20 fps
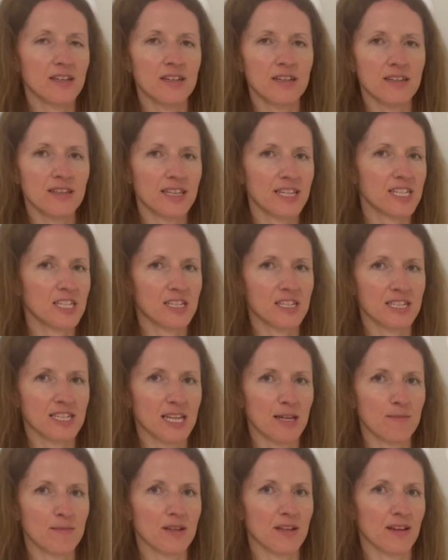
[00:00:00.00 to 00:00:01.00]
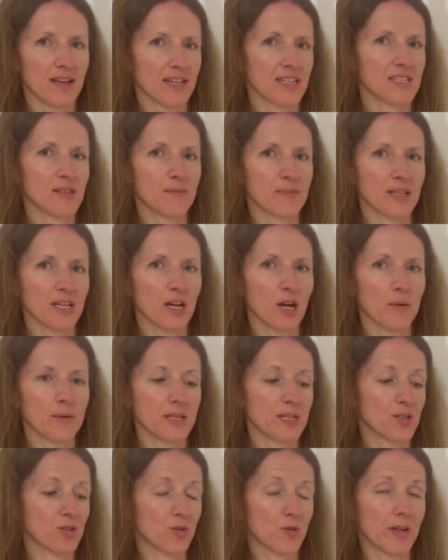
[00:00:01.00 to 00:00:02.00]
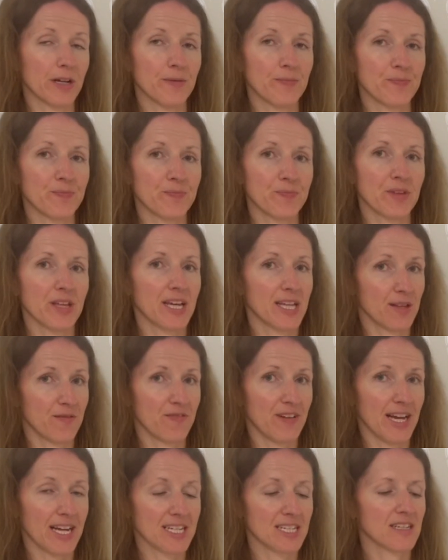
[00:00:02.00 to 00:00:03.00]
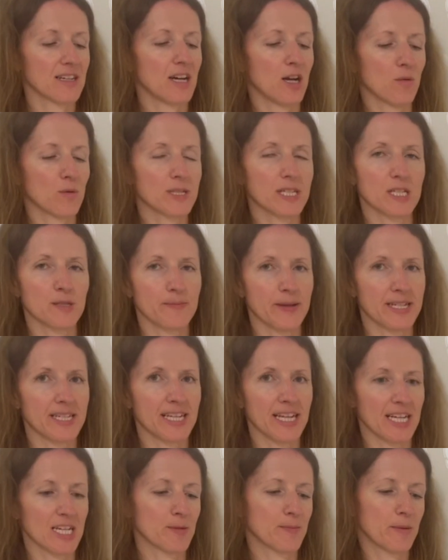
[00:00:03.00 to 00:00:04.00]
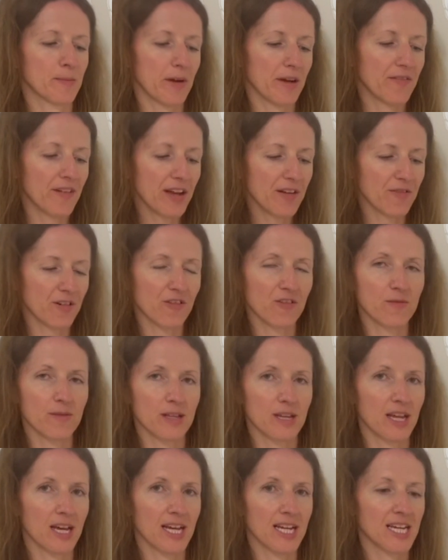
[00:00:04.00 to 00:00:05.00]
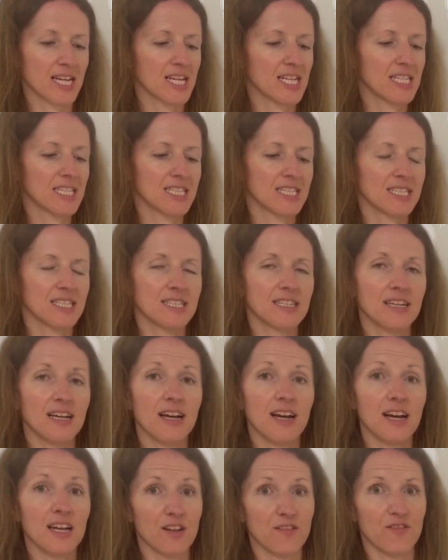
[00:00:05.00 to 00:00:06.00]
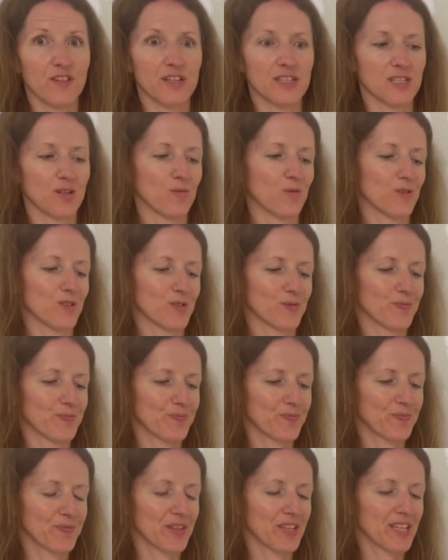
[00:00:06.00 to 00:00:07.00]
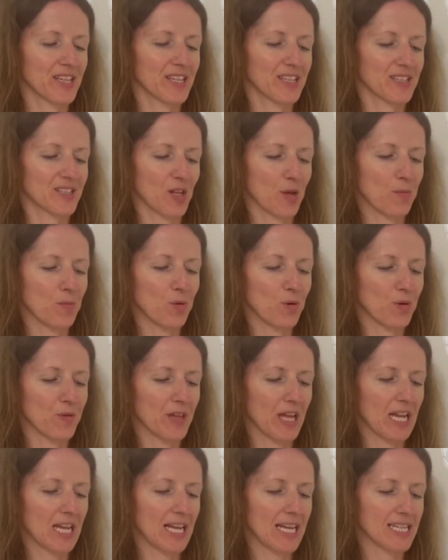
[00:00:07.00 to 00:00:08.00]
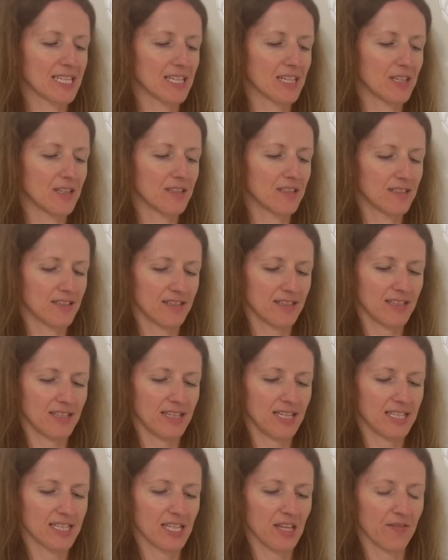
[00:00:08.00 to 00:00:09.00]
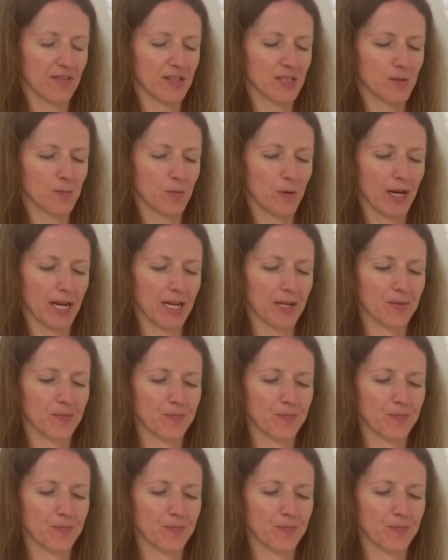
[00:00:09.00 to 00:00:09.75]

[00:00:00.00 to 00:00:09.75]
this just seemed like something I would enjoy. And in fact, I was expecting it to be my favourite from the line, and at first it was. So more on that later. Let's give it a spray.